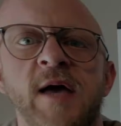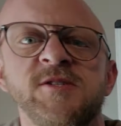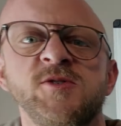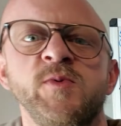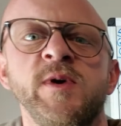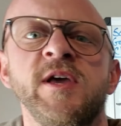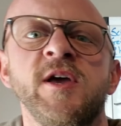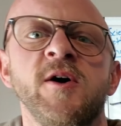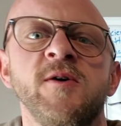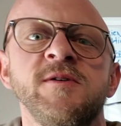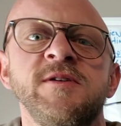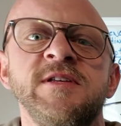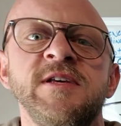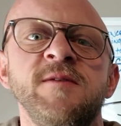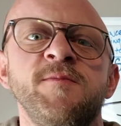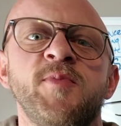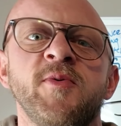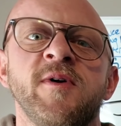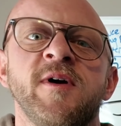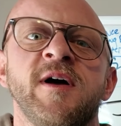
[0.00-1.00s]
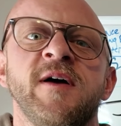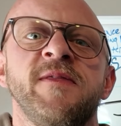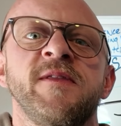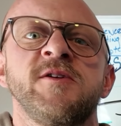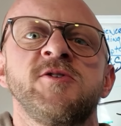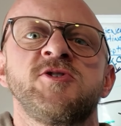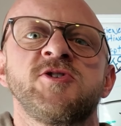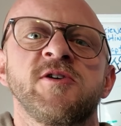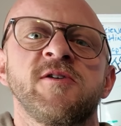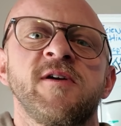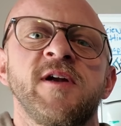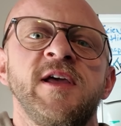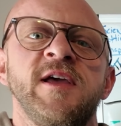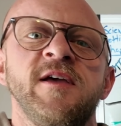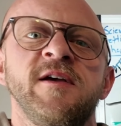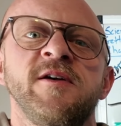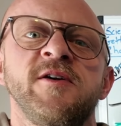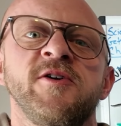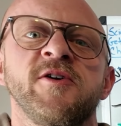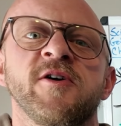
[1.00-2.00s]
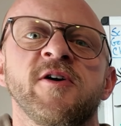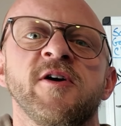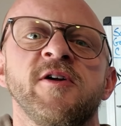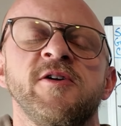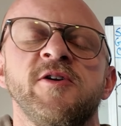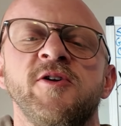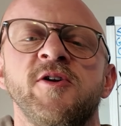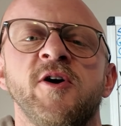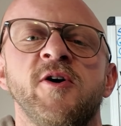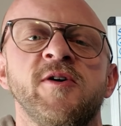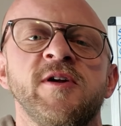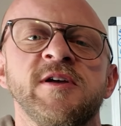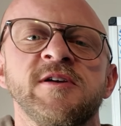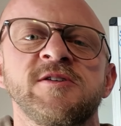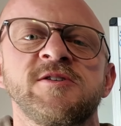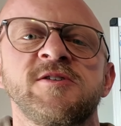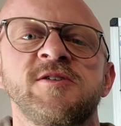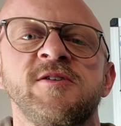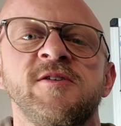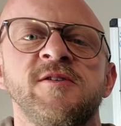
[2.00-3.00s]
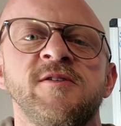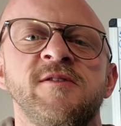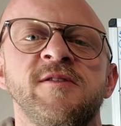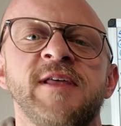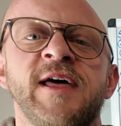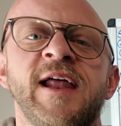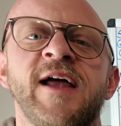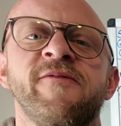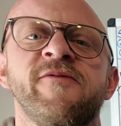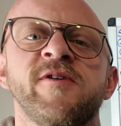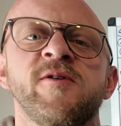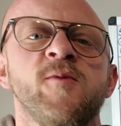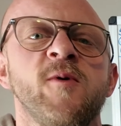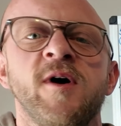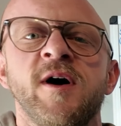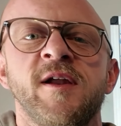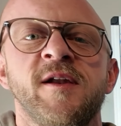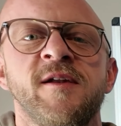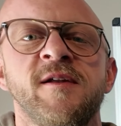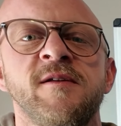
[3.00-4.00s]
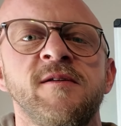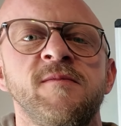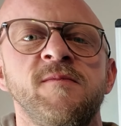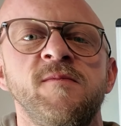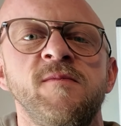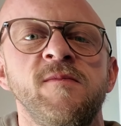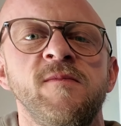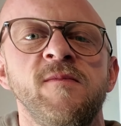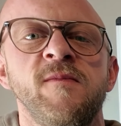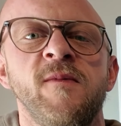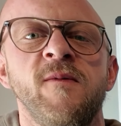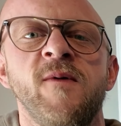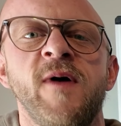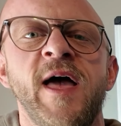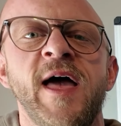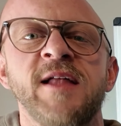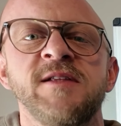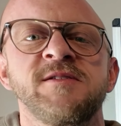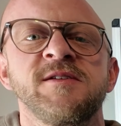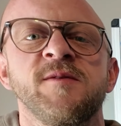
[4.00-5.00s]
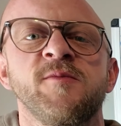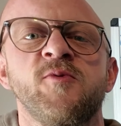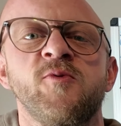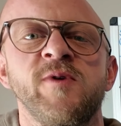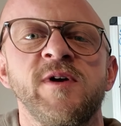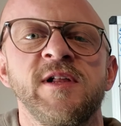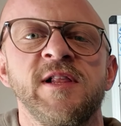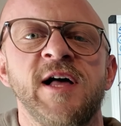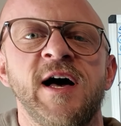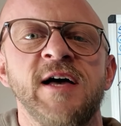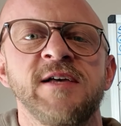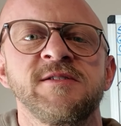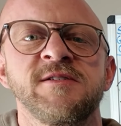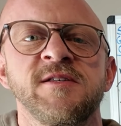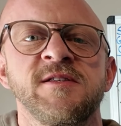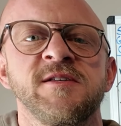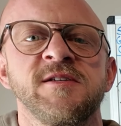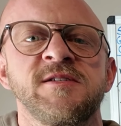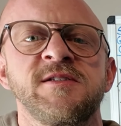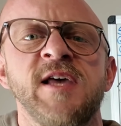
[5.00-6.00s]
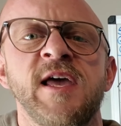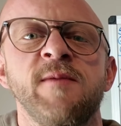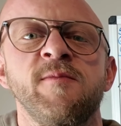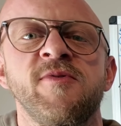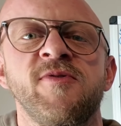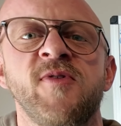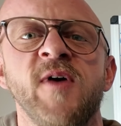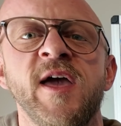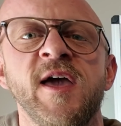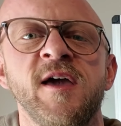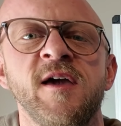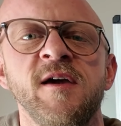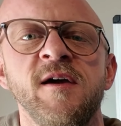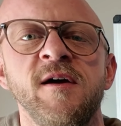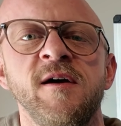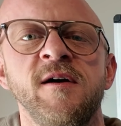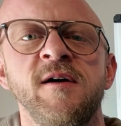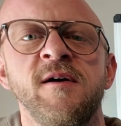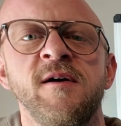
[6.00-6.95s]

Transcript: as we go deeper on the journey, you're going to notice that everyone ends up realizing the same thing.